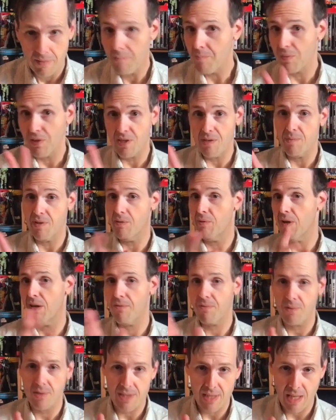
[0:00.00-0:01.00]
Believe me, when I
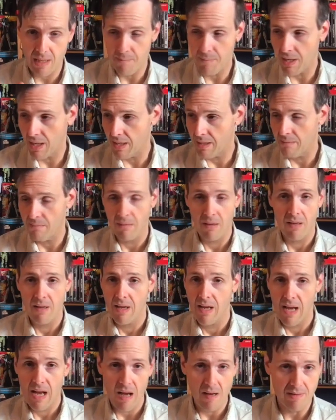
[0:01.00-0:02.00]
first got my
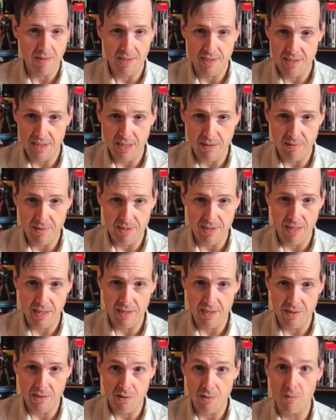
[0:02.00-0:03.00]
House of Secrets
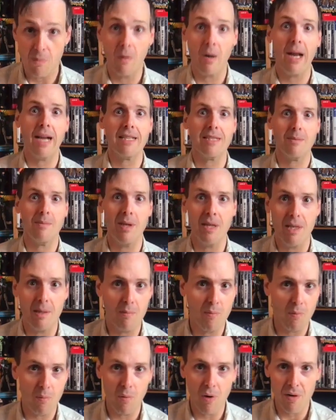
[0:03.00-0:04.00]
92 or X-Men
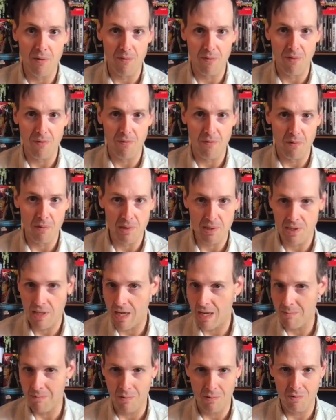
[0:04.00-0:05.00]
#1 for the first
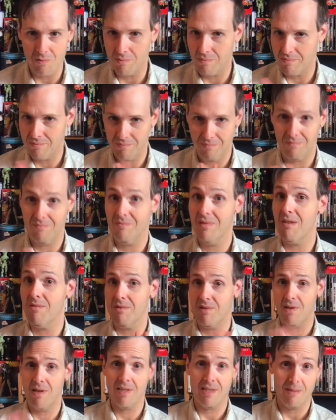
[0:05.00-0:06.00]
time. That was
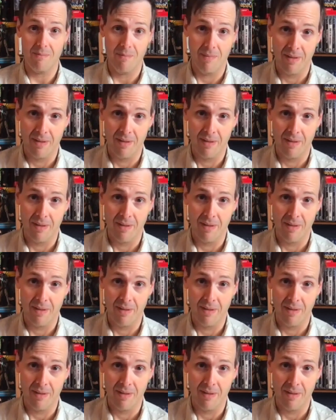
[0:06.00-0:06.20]
awesome.